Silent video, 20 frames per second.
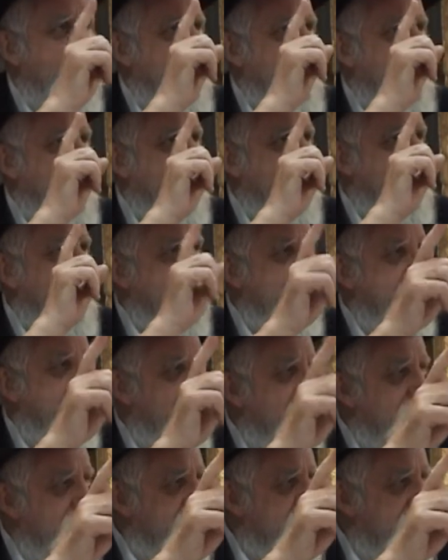of that
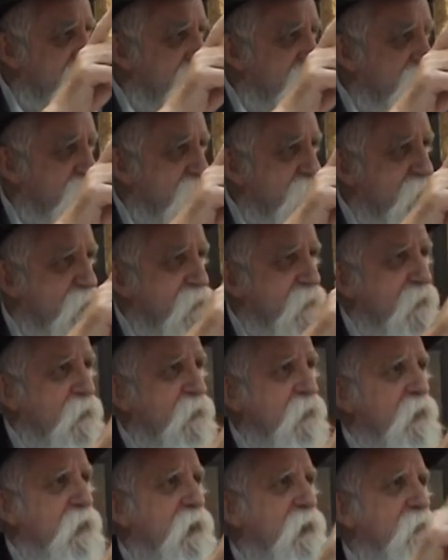nature,
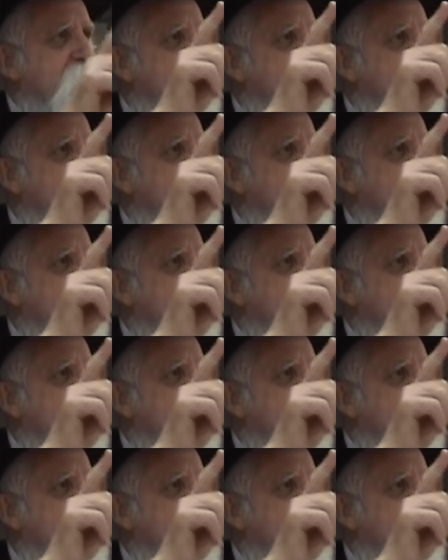if